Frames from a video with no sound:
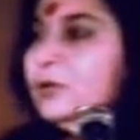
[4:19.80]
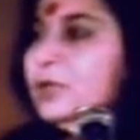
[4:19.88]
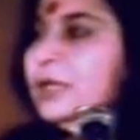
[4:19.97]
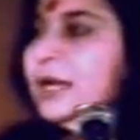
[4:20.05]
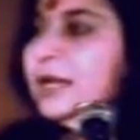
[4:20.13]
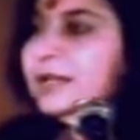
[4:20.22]

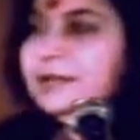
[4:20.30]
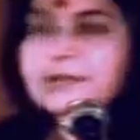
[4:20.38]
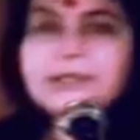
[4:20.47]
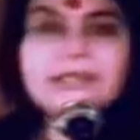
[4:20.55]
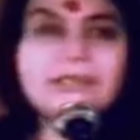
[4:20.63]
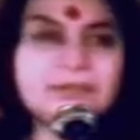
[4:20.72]
looking at
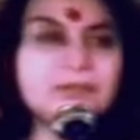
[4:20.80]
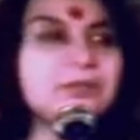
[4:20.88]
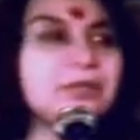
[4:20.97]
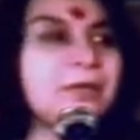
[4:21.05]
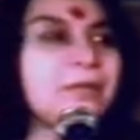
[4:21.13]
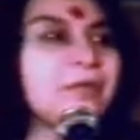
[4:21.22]
other things, you
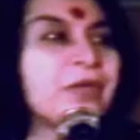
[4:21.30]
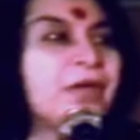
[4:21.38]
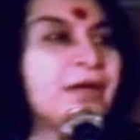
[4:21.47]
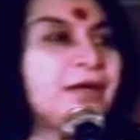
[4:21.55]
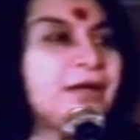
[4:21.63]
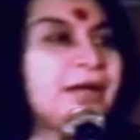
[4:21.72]
see.
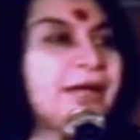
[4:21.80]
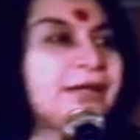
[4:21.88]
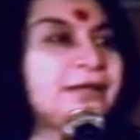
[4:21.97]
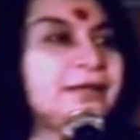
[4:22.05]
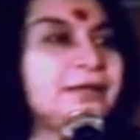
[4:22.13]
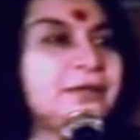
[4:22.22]

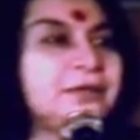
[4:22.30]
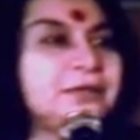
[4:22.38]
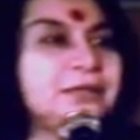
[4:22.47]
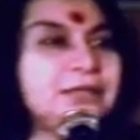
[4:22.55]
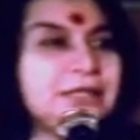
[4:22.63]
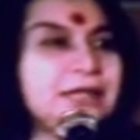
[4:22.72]
Like
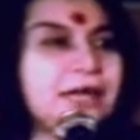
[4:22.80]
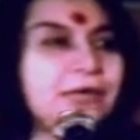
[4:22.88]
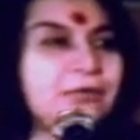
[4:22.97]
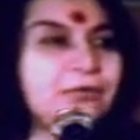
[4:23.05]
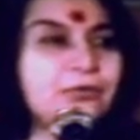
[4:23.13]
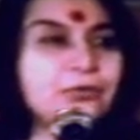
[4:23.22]
in
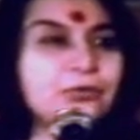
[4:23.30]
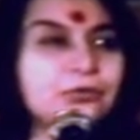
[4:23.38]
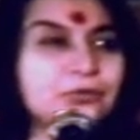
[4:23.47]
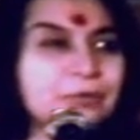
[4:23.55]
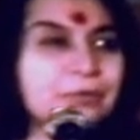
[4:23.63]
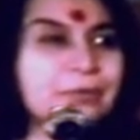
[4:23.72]
India, if you go
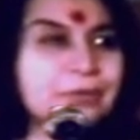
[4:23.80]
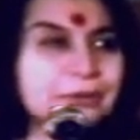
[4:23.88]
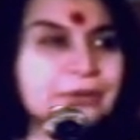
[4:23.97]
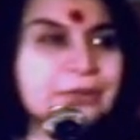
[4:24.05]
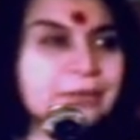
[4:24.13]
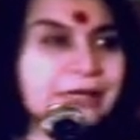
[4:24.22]
to
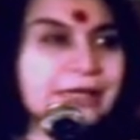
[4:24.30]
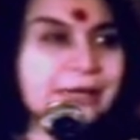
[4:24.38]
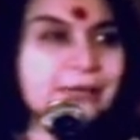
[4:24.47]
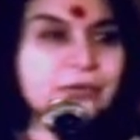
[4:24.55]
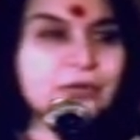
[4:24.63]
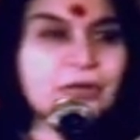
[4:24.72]
somebody
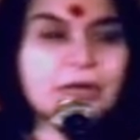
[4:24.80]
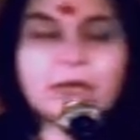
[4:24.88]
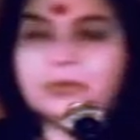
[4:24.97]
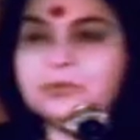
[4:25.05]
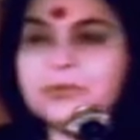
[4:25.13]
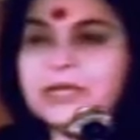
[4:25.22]
comes to your
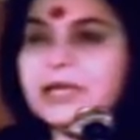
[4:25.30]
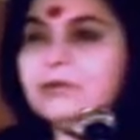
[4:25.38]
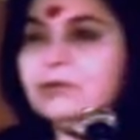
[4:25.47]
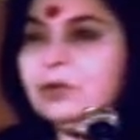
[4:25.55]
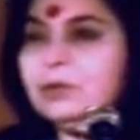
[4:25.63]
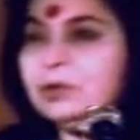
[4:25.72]
house, be
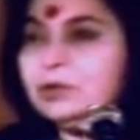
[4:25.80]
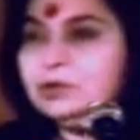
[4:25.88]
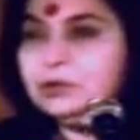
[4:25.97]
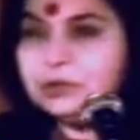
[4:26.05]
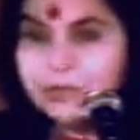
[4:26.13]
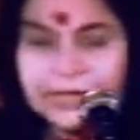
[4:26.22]
careful
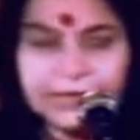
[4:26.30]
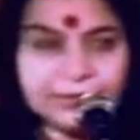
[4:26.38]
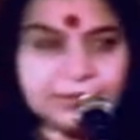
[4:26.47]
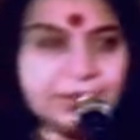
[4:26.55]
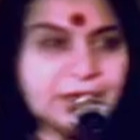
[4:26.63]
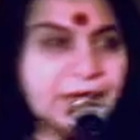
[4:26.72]
about your
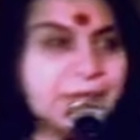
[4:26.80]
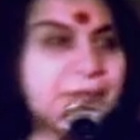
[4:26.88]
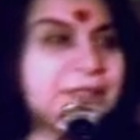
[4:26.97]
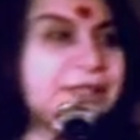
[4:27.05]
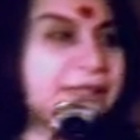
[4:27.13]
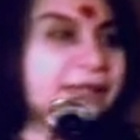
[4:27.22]
things.
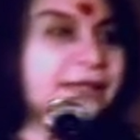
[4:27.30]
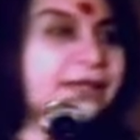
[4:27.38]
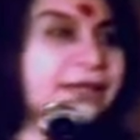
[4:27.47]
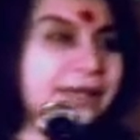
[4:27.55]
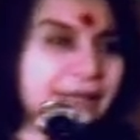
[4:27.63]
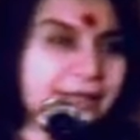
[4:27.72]
But in
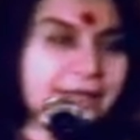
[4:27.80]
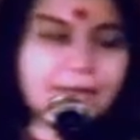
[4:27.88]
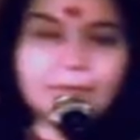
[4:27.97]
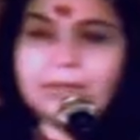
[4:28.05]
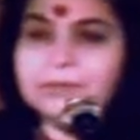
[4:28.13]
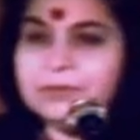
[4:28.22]
England, I tell
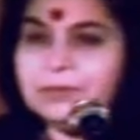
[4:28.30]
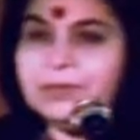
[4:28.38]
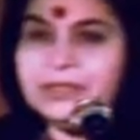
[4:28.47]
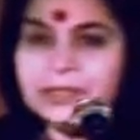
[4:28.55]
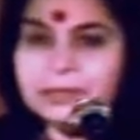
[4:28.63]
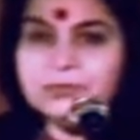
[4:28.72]
them, if
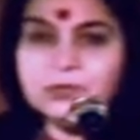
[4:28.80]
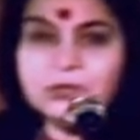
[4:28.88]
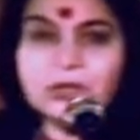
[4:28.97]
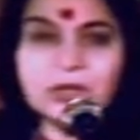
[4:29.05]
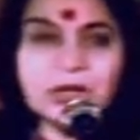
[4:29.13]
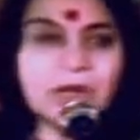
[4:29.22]
somebody comes
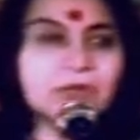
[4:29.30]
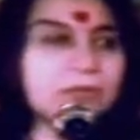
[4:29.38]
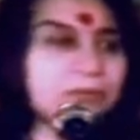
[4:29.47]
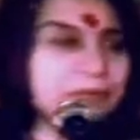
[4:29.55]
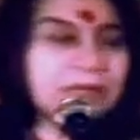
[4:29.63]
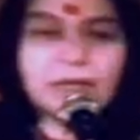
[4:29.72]
to your
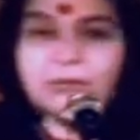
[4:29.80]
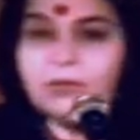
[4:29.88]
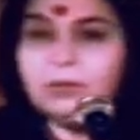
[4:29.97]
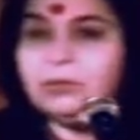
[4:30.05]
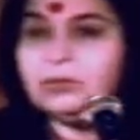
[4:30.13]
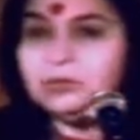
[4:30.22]
house, be
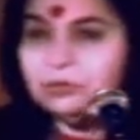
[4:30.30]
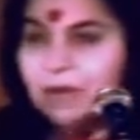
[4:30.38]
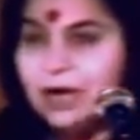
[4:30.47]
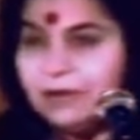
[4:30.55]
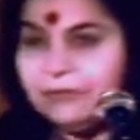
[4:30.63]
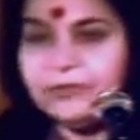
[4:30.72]
careful about your
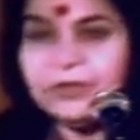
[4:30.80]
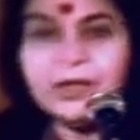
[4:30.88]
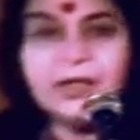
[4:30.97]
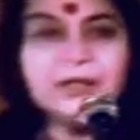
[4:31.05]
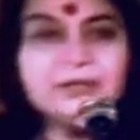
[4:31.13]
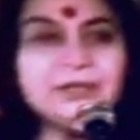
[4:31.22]
wife.
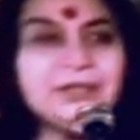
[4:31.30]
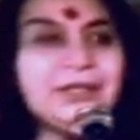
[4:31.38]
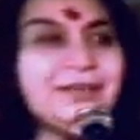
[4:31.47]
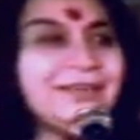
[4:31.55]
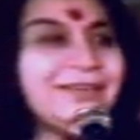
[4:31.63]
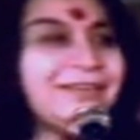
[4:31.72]
See,